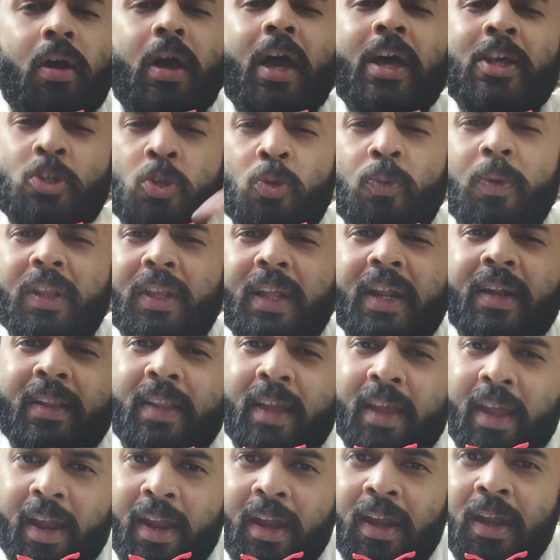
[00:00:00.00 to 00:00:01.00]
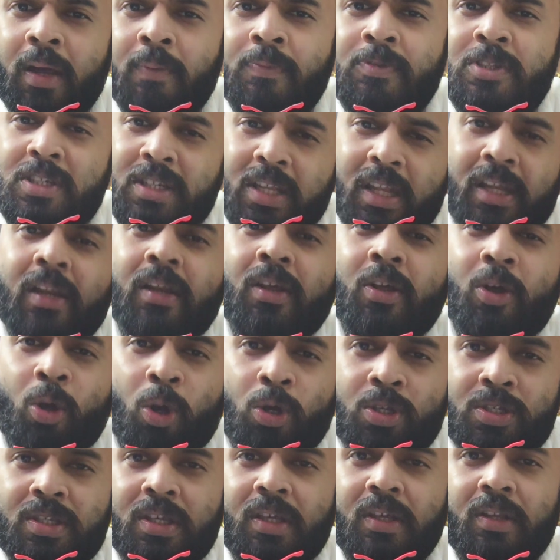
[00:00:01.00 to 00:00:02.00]
Assuming that they end up still
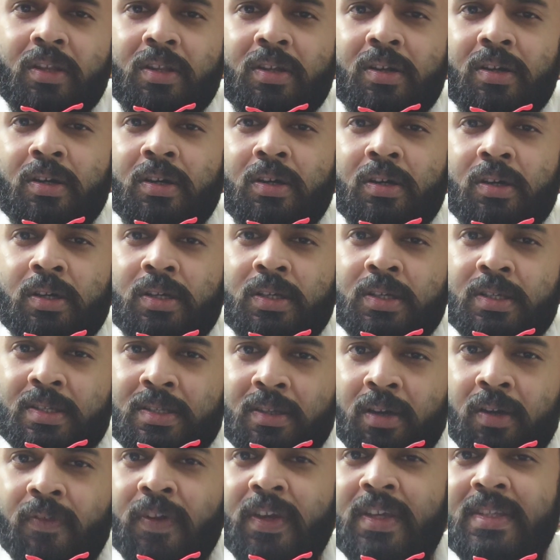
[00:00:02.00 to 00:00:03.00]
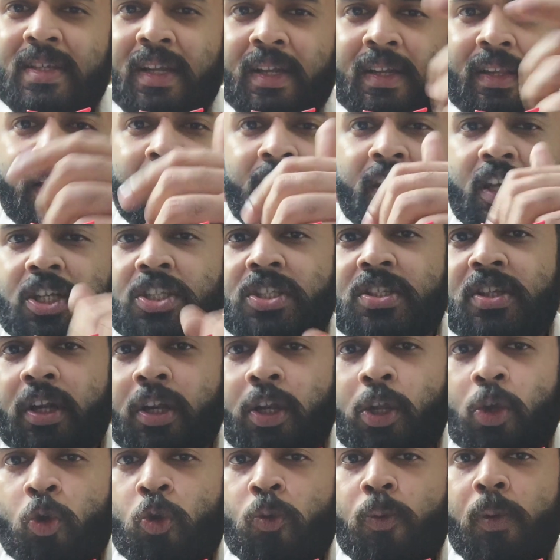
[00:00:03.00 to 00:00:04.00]
crossing the cervix and they reach the
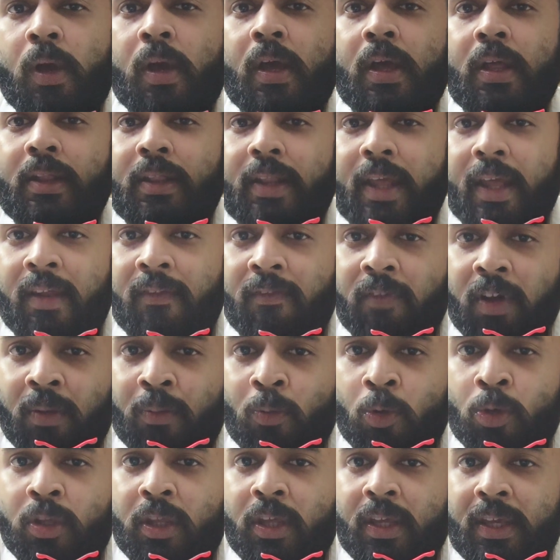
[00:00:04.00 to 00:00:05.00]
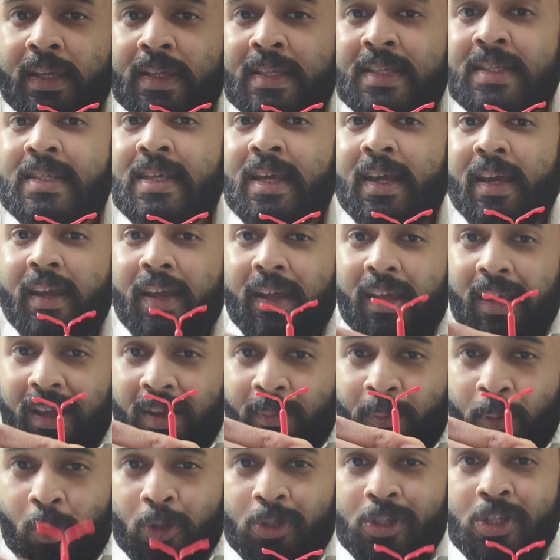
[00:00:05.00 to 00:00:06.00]
tube, then one more thing is
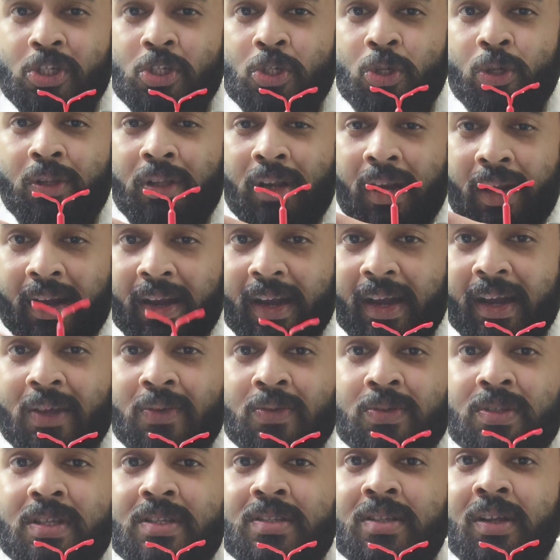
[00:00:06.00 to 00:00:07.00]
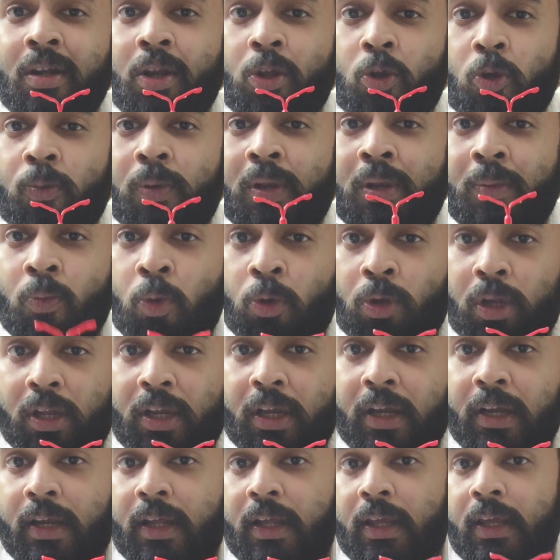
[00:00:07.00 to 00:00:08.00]
progesterone reduces the tubal
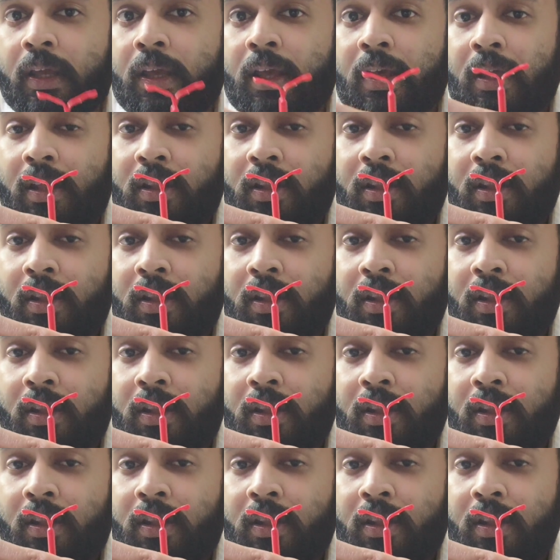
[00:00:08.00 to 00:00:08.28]
motility.